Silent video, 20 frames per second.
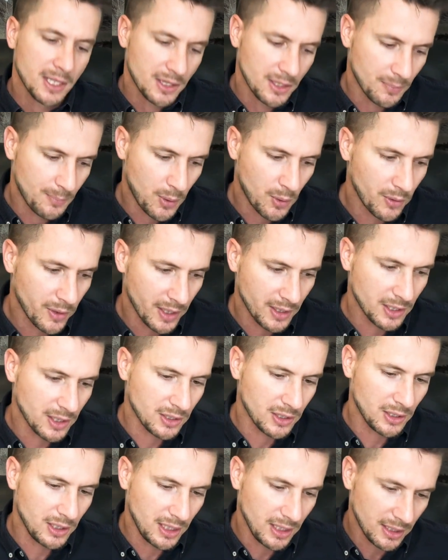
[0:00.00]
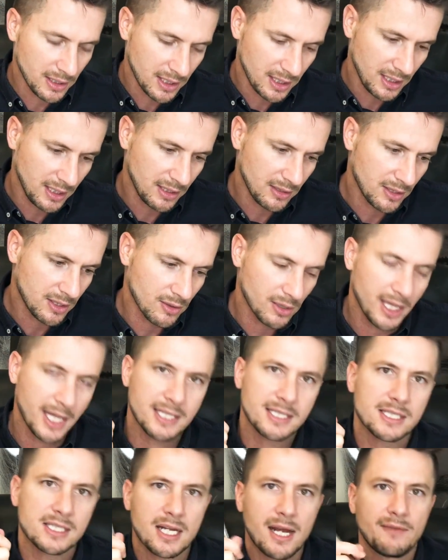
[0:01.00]
the point, the
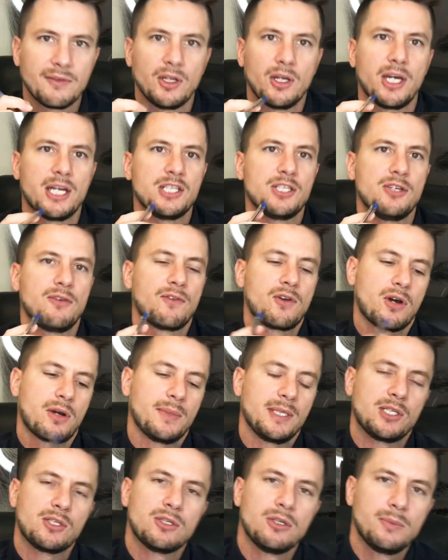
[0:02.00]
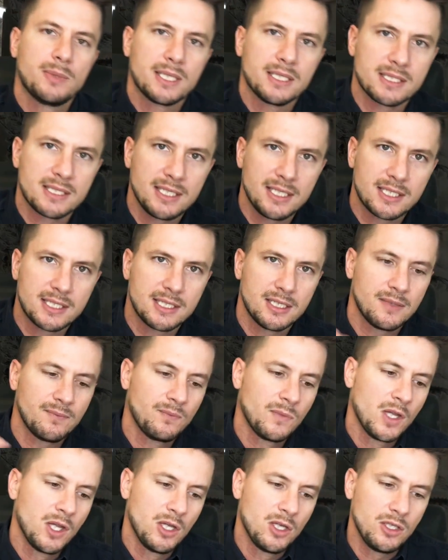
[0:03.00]
lessons I've learned is you've got to be super consistent.
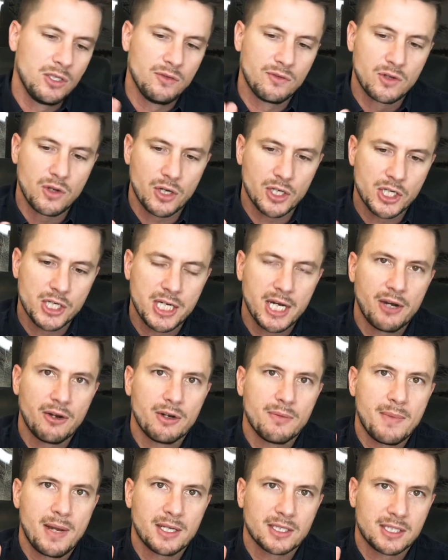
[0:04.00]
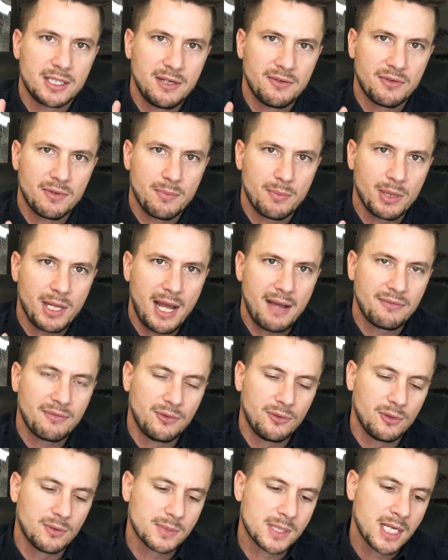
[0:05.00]
You've got to share it amongst different
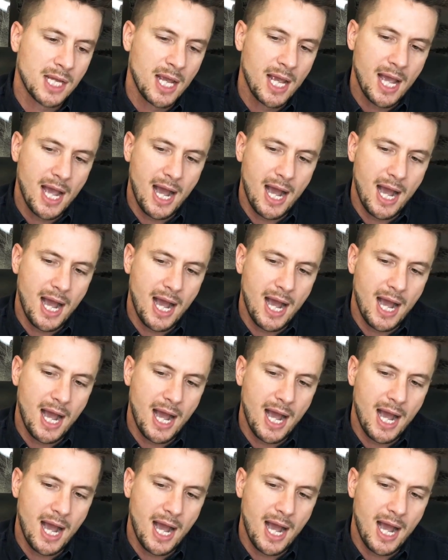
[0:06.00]
platforms.